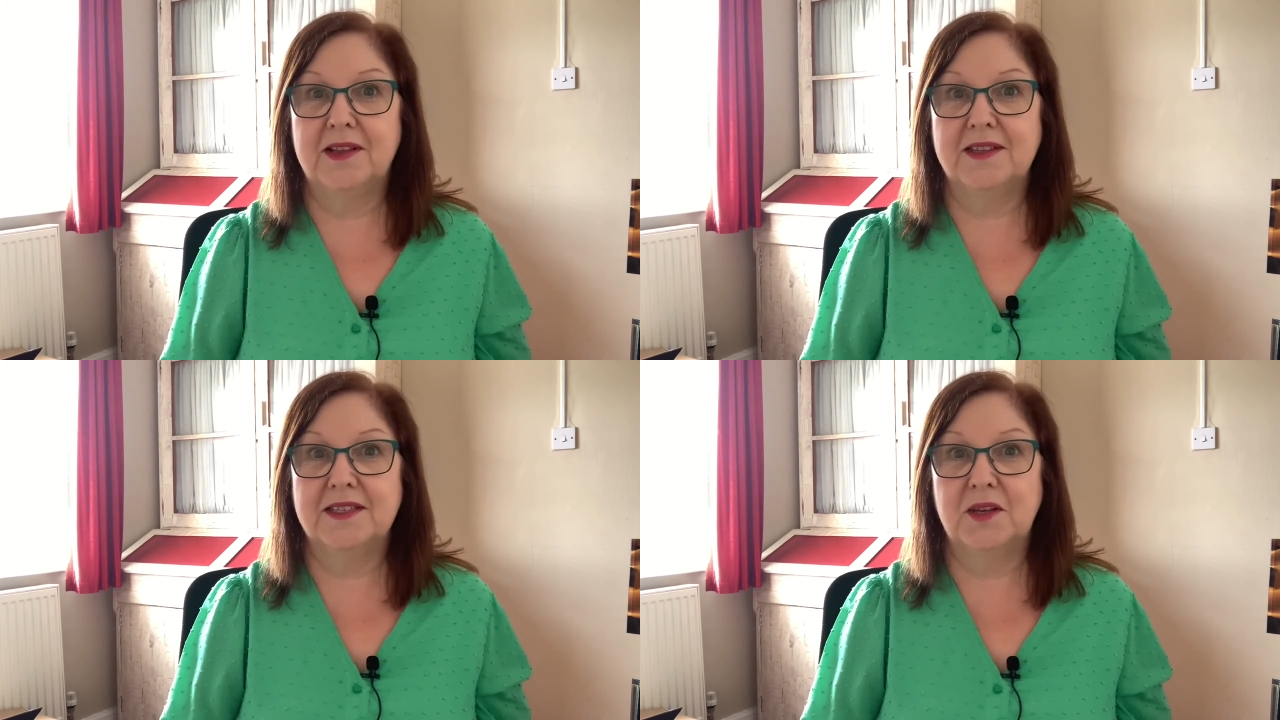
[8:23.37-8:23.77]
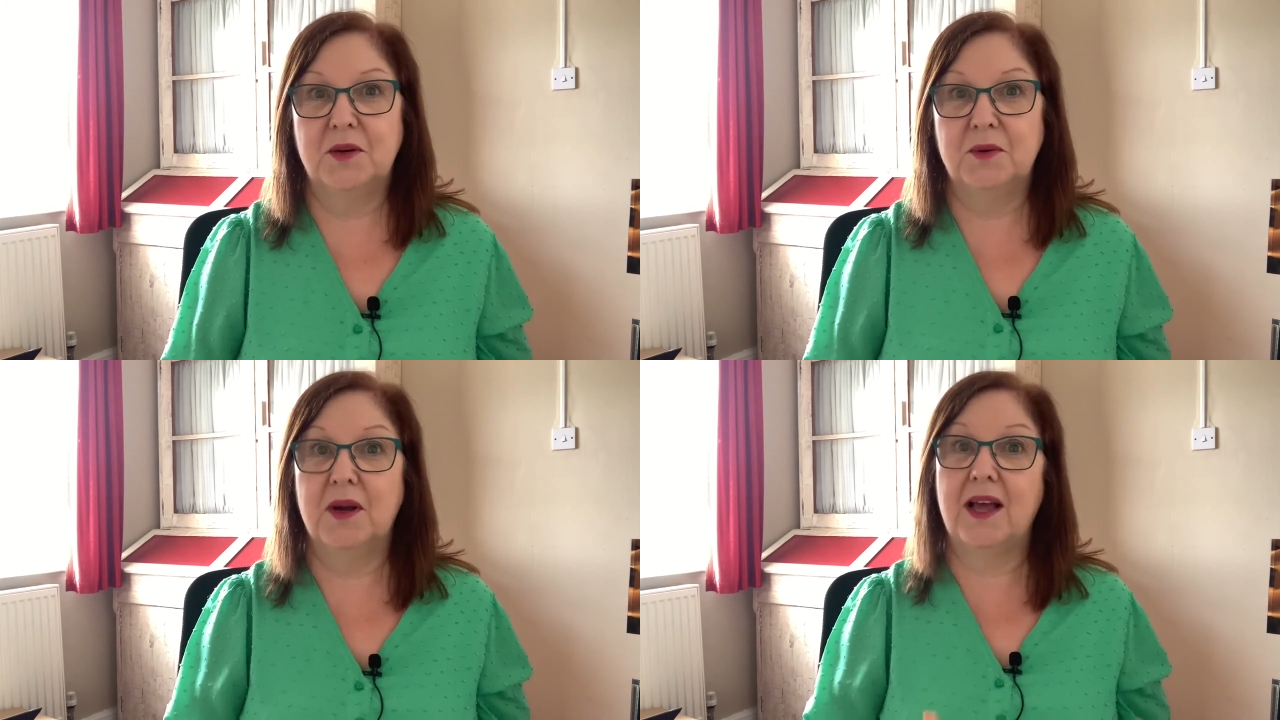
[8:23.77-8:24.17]

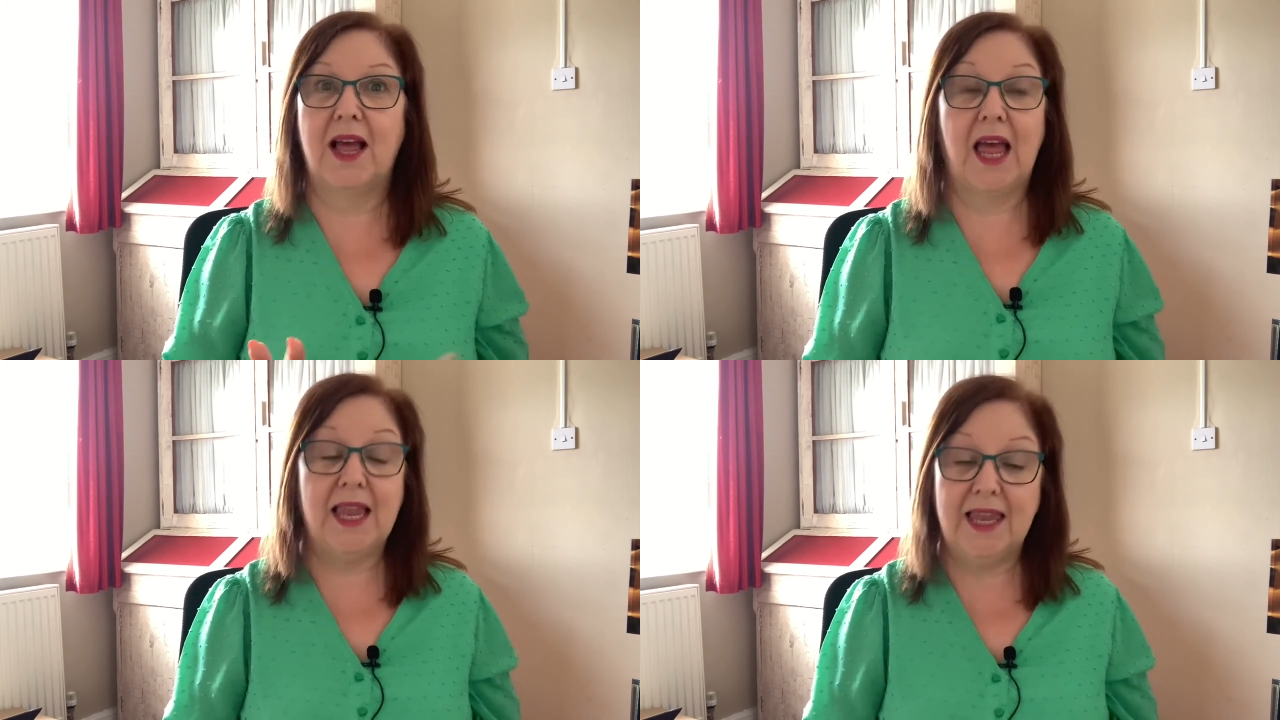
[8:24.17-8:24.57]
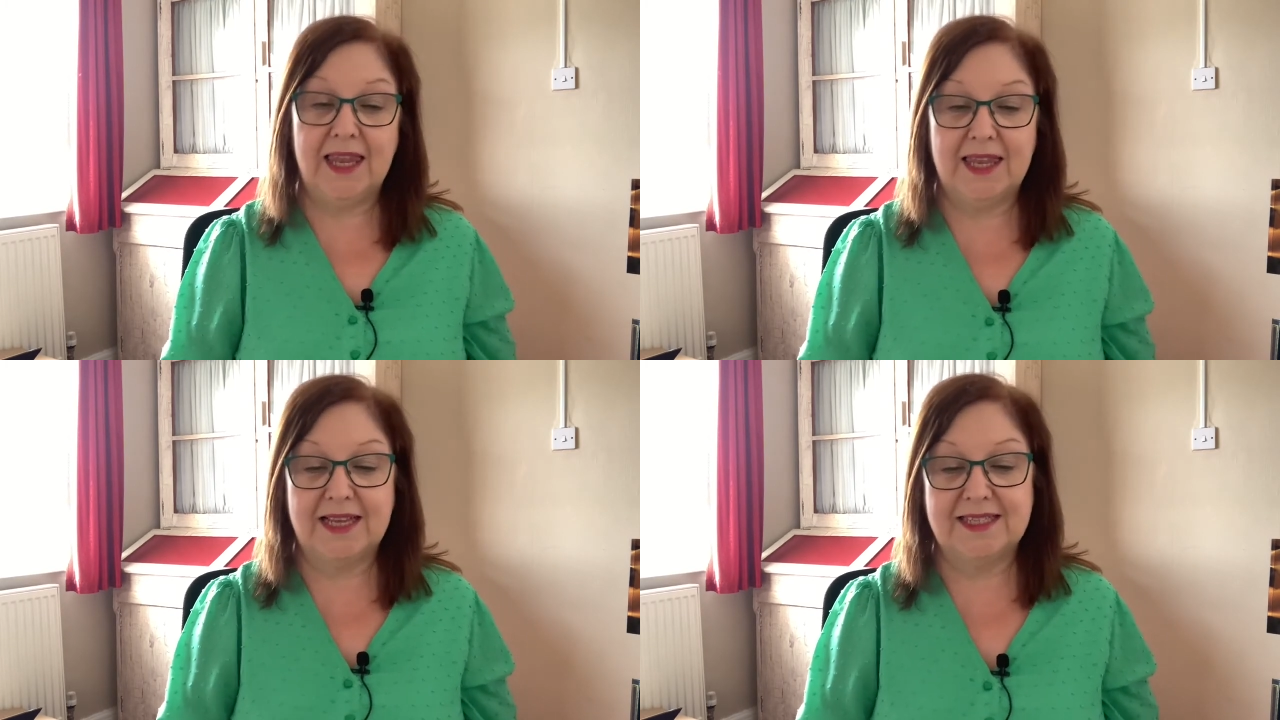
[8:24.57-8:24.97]
So
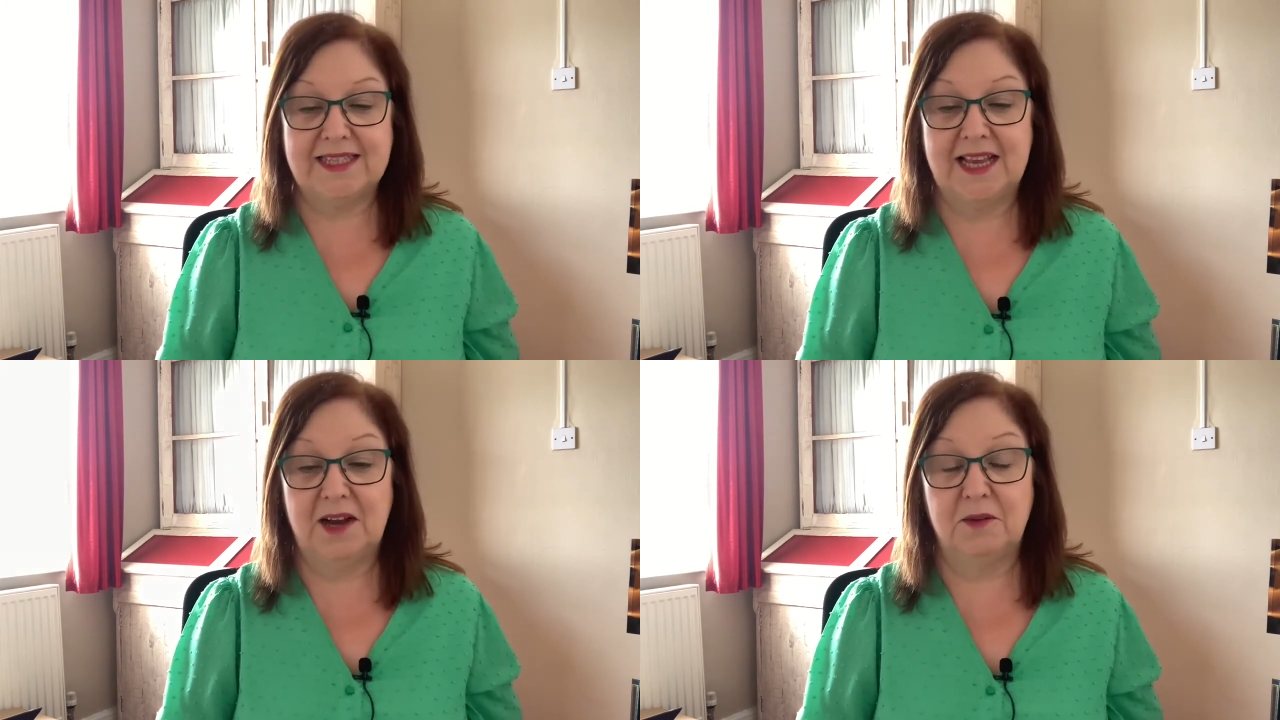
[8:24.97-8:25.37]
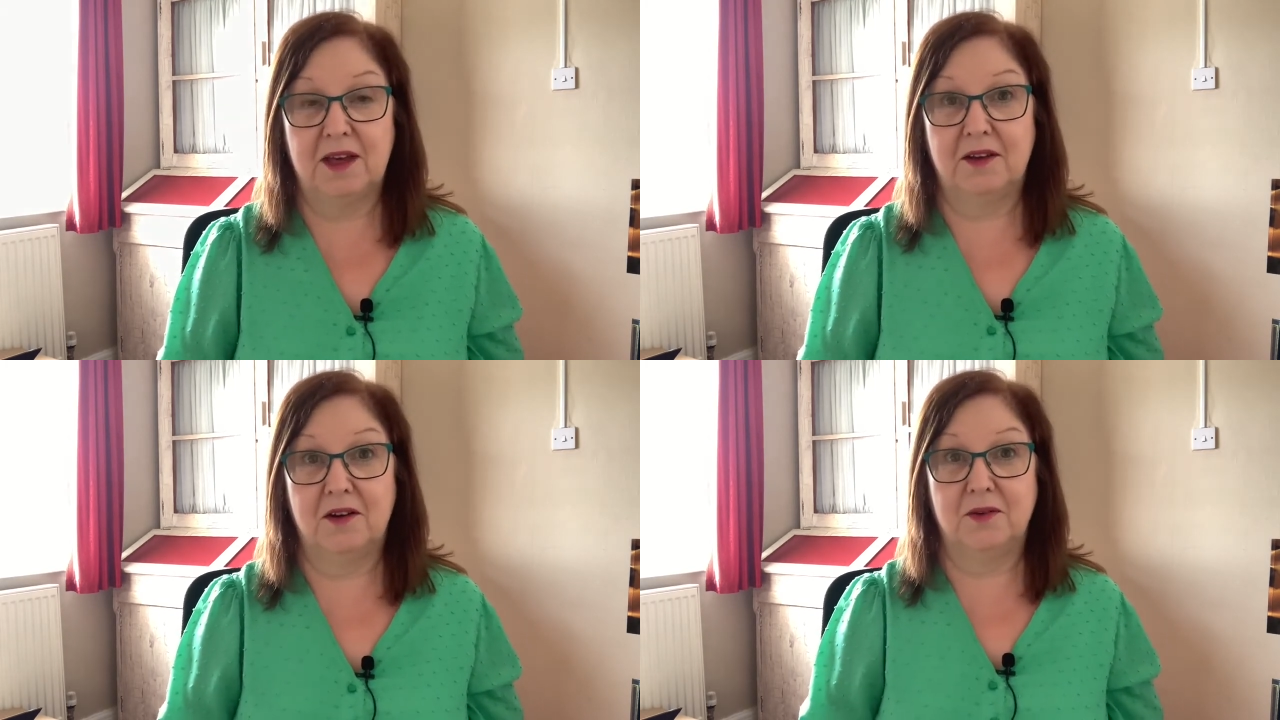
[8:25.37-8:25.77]
let's see how
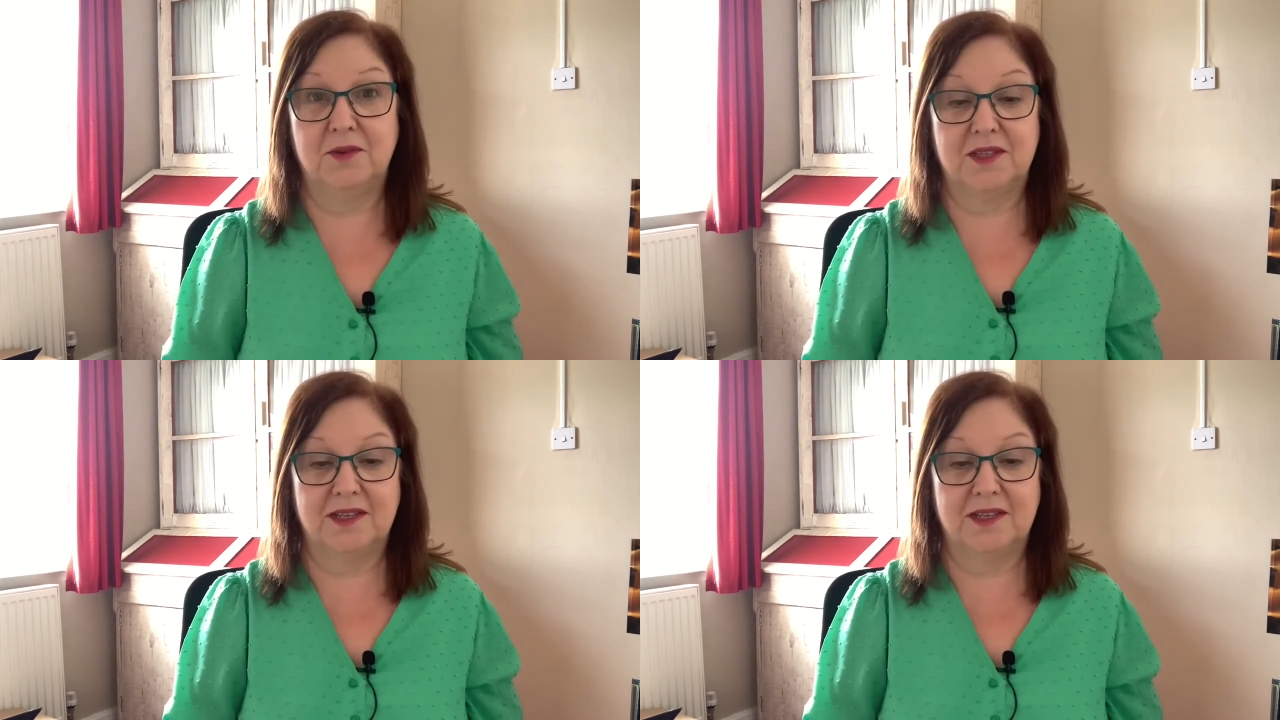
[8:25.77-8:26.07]
that goes,